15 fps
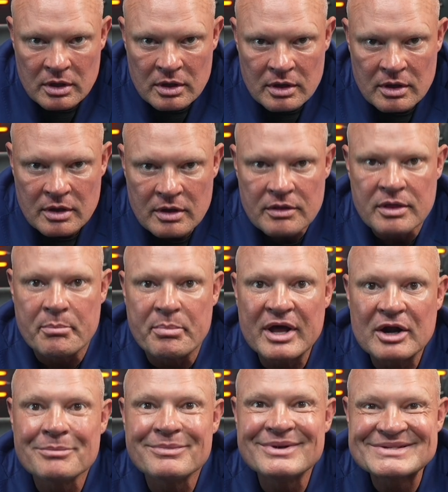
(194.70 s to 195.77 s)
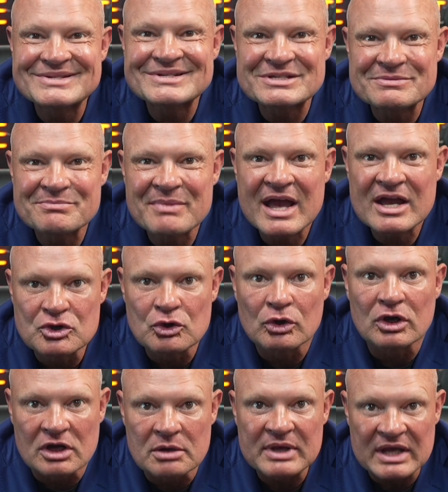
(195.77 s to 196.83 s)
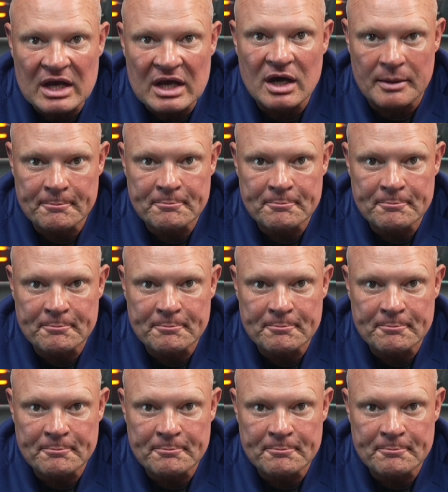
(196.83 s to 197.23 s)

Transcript: the better businessman you're going to become.